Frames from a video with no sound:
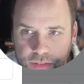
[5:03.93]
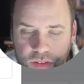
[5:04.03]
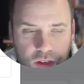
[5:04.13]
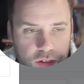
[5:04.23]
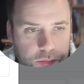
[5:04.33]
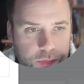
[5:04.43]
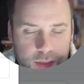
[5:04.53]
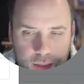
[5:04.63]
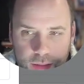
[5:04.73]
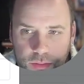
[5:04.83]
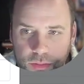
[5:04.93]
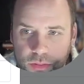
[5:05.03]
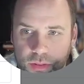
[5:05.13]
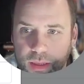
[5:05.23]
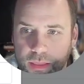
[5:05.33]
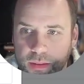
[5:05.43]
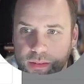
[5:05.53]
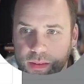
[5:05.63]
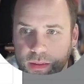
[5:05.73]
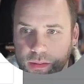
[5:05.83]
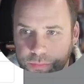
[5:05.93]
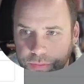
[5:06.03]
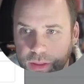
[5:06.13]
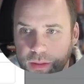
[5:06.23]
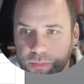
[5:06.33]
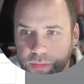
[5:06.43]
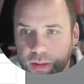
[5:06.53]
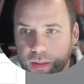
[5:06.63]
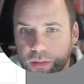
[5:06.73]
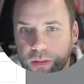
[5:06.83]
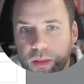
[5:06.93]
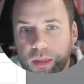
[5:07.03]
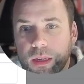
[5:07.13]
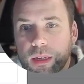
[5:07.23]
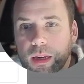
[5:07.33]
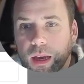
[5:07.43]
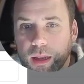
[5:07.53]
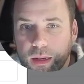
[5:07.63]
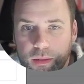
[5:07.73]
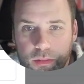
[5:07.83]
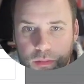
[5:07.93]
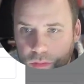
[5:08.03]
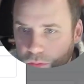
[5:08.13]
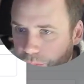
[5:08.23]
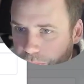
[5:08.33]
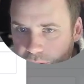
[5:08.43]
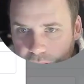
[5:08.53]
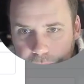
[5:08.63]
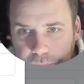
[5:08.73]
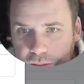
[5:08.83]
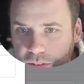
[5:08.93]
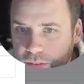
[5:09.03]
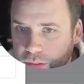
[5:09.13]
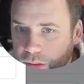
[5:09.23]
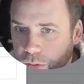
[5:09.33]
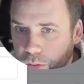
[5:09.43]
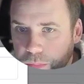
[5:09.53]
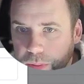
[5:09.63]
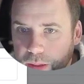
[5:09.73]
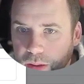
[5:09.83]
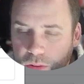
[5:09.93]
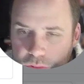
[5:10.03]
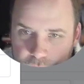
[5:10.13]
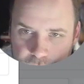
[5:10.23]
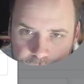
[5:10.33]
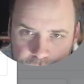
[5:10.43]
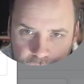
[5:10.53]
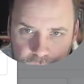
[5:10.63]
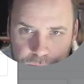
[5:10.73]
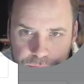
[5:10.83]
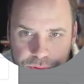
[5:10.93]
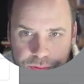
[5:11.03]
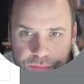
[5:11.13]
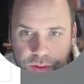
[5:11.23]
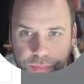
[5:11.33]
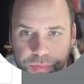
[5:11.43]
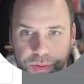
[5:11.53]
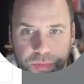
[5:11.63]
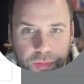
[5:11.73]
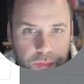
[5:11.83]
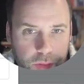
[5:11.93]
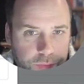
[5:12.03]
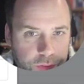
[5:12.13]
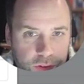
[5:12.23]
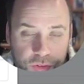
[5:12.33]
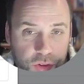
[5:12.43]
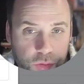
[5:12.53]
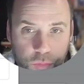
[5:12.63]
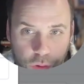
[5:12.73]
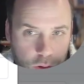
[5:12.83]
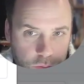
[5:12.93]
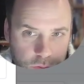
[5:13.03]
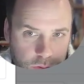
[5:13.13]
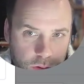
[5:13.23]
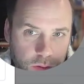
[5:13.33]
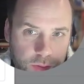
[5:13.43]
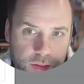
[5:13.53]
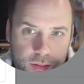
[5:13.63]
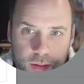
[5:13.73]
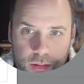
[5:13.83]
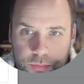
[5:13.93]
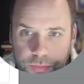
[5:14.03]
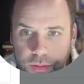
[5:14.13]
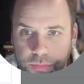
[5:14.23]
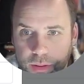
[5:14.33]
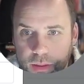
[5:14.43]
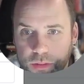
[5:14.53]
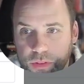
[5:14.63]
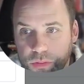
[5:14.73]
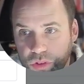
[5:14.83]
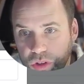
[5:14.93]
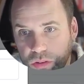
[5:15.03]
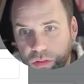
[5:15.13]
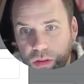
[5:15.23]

column titles in the CSV file, and it automatically matches it up, and it also gives you a preview of the first two rows on that CSV file. So John